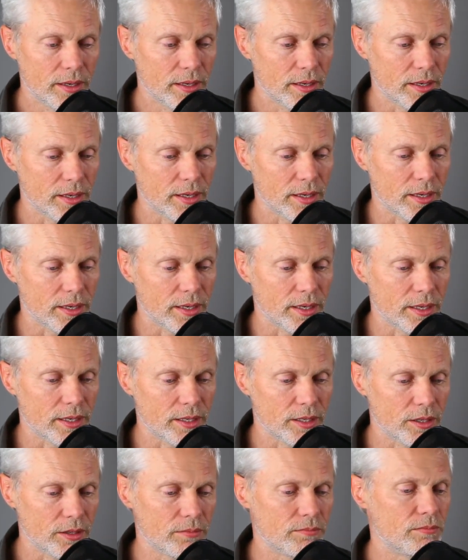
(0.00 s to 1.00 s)

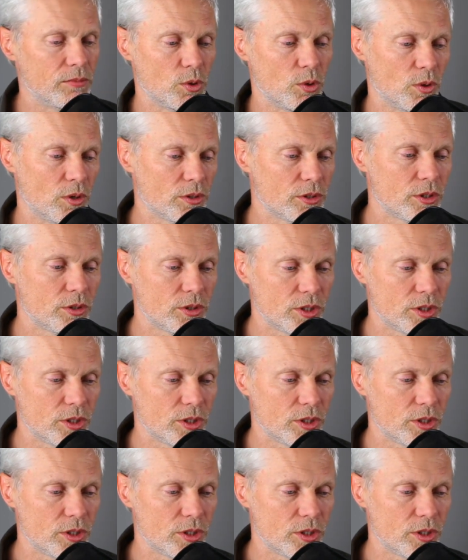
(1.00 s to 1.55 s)
and you also